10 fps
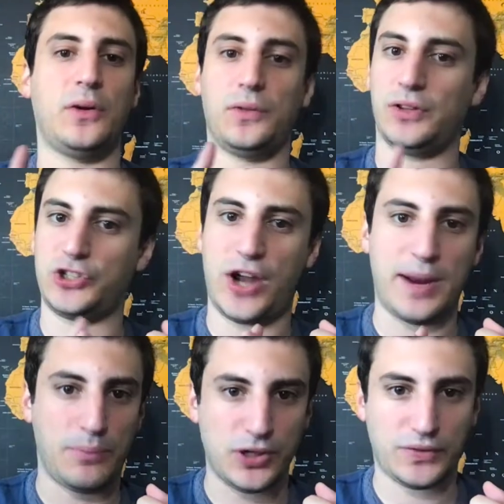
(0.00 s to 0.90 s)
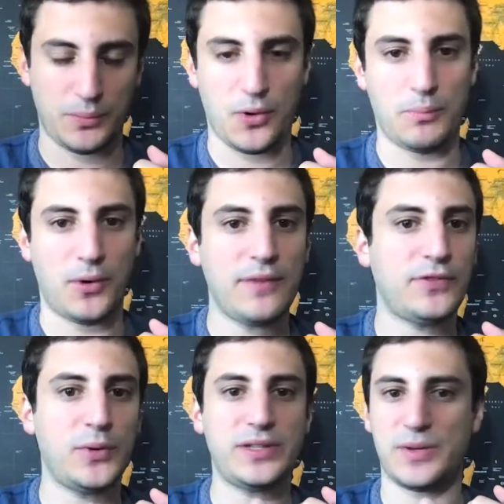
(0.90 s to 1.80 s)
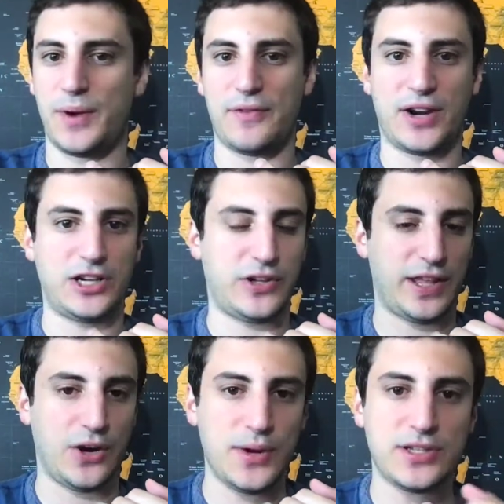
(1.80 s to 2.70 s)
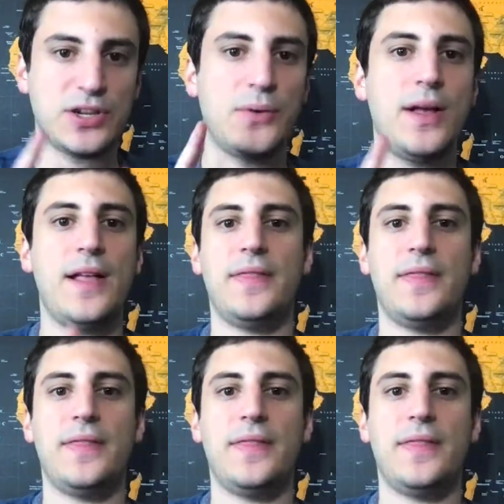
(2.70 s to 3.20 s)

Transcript: They'll, they'll try and push for more and more influence in whatever country they go into.